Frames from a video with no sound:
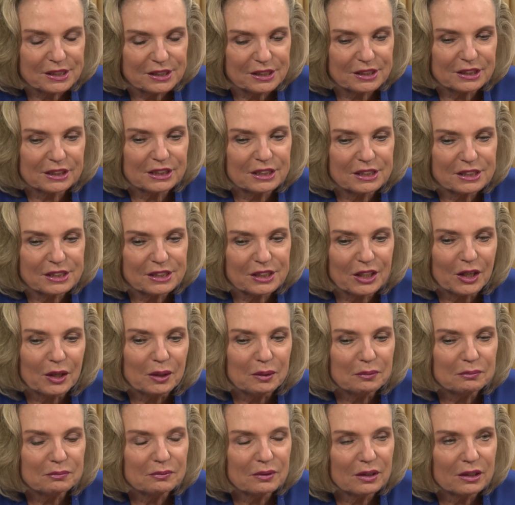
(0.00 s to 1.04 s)
that has
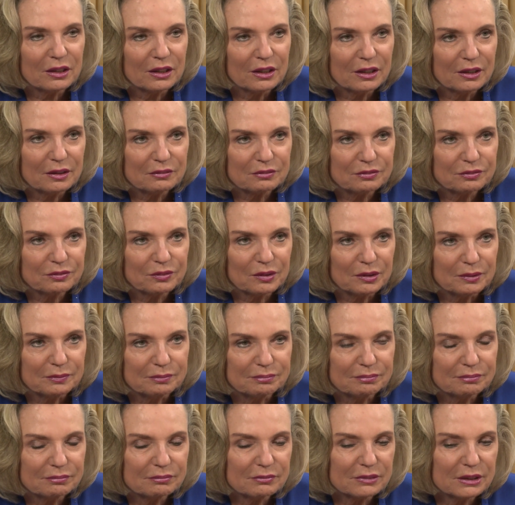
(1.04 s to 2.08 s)
come from